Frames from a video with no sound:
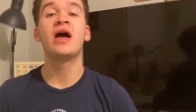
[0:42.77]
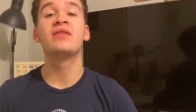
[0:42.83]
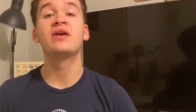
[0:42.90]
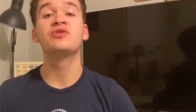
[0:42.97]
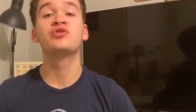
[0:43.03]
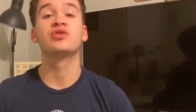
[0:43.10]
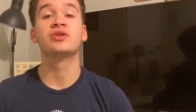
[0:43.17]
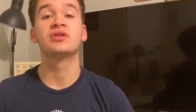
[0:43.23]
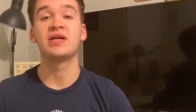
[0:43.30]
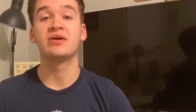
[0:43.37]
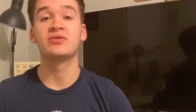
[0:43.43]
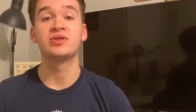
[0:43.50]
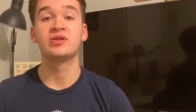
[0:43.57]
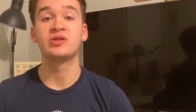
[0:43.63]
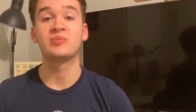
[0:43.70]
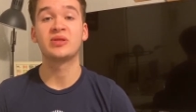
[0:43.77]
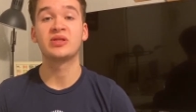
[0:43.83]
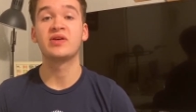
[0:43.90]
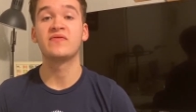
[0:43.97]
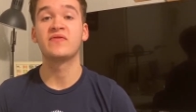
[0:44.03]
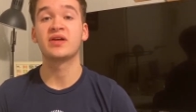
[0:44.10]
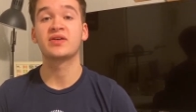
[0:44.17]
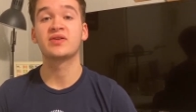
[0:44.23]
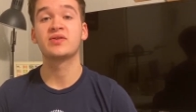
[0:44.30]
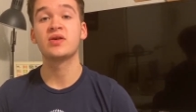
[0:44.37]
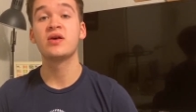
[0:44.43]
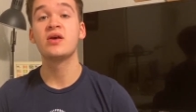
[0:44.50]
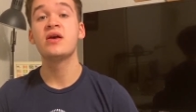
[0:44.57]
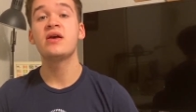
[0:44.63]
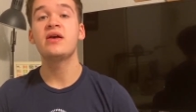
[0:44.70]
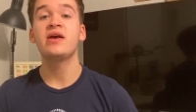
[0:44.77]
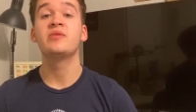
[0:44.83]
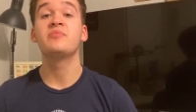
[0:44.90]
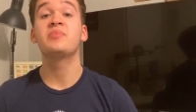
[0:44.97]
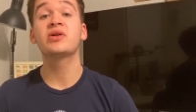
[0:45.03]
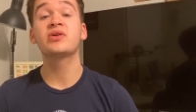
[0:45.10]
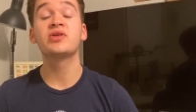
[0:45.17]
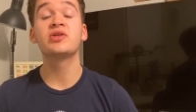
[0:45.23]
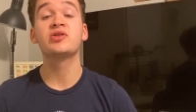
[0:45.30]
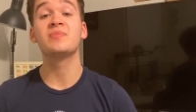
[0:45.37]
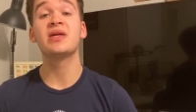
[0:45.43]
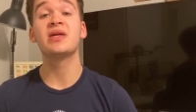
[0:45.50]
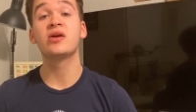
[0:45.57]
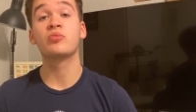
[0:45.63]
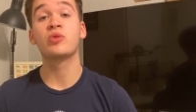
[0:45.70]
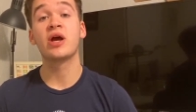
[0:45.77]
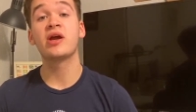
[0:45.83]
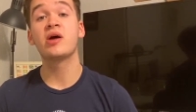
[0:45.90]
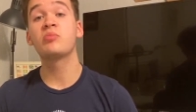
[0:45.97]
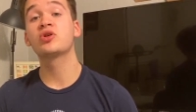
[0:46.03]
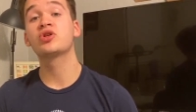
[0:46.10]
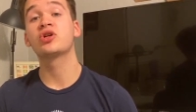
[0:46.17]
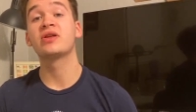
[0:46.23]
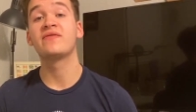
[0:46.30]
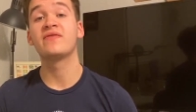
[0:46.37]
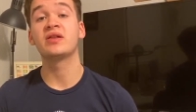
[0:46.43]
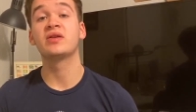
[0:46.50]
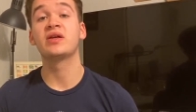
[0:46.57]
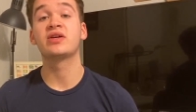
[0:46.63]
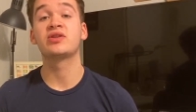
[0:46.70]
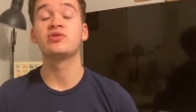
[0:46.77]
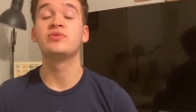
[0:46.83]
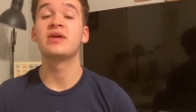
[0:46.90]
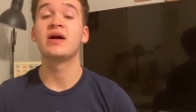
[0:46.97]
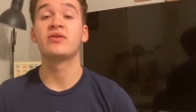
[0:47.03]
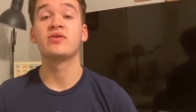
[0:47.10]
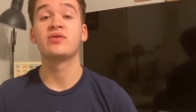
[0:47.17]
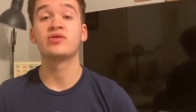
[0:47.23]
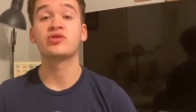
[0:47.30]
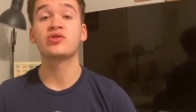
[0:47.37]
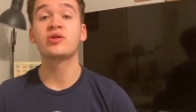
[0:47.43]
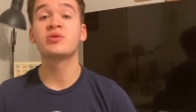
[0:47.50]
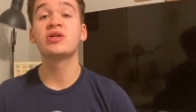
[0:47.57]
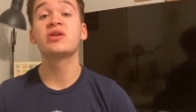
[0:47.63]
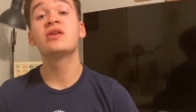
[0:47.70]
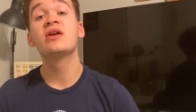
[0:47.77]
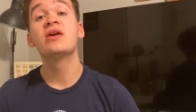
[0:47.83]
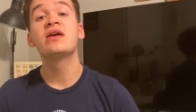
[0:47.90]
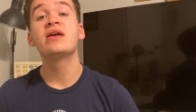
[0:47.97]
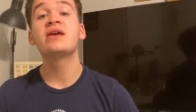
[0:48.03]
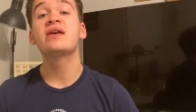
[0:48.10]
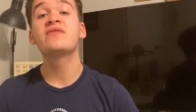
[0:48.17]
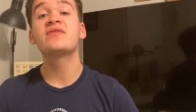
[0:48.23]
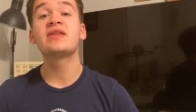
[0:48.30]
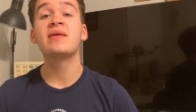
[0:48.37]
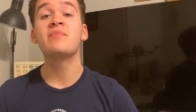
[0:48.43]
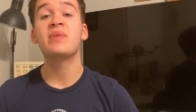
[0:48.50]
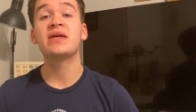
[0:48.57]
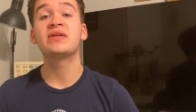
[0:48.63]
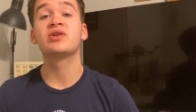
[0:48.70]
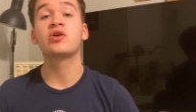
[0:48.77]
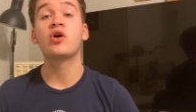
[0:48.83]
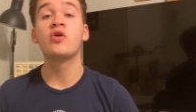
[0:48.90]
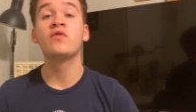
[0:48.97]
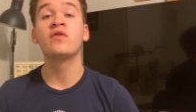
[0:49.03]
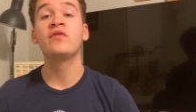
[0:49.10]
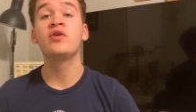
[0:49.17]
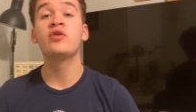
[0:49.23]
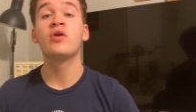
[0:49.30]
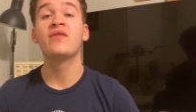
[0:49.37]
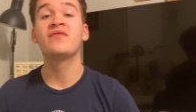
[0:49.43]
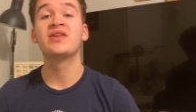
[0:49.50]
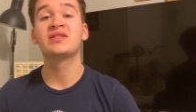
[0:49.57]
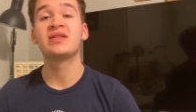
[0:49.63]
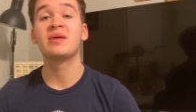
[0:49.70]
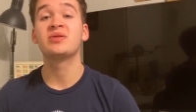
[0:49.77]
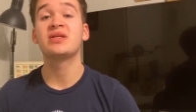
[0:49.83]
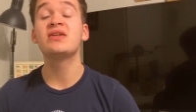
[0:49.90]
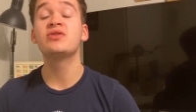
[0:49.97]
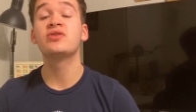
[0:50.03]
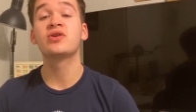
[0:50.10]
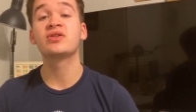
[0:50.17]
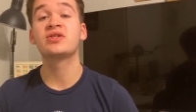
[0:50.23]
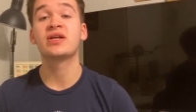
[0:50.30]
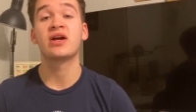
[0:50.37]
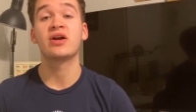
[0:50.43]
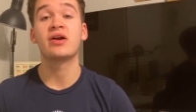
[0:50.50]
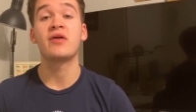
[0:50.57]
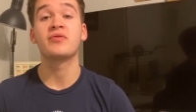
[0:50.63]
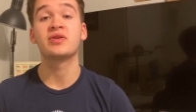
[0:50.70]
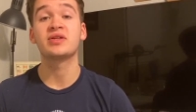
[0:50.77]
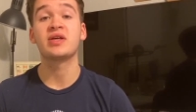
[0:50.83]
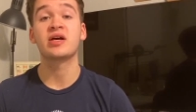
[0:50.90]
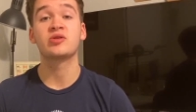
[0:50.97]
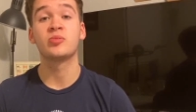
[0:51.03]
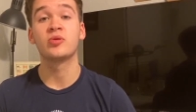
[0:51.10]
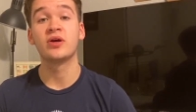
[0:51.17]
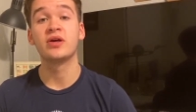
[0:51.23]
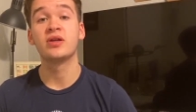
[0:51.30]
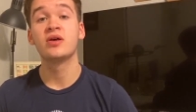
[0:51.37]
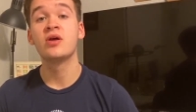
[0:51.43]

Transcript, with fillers: and then drill down to the specifics. In Birsan's Medium write-up, which I'll leave a link to down in the description, he gives a basic overview of the steps he took to carry out this exploit